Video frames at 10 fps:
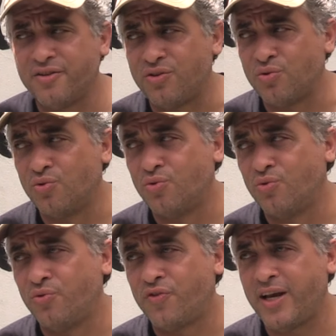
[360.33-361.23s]

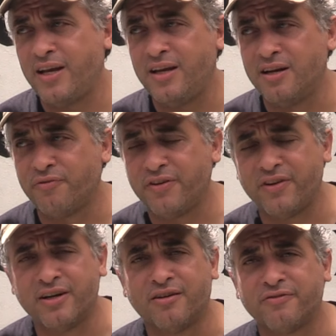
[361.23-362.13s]
to say enough is
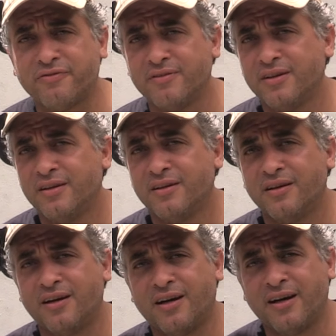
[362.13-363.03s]
enough.
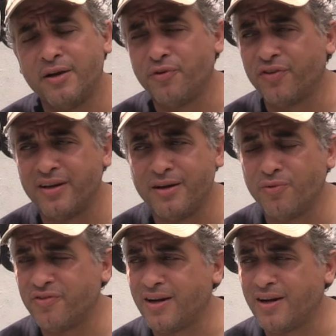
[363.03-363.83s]
It wasn't